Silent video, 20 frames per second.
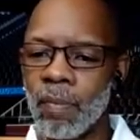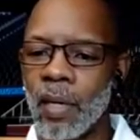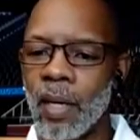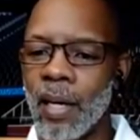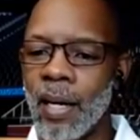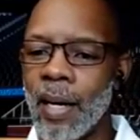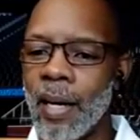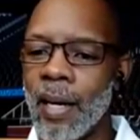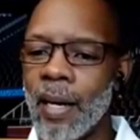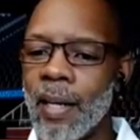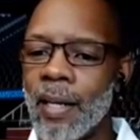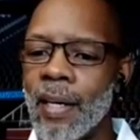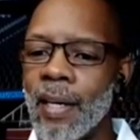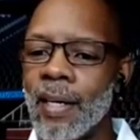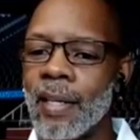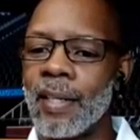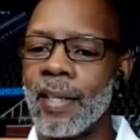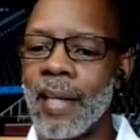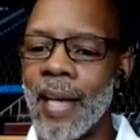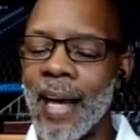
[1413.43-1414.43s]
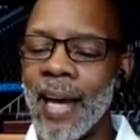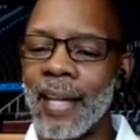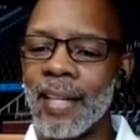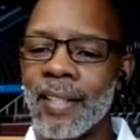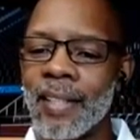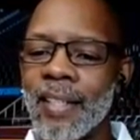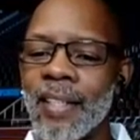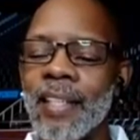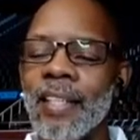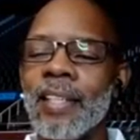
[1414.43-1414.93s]
And
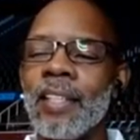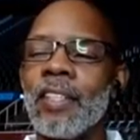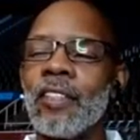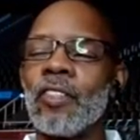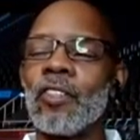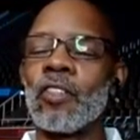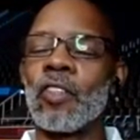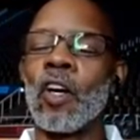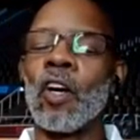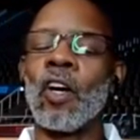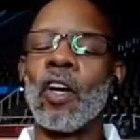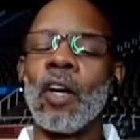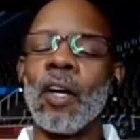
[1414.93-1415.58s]
that is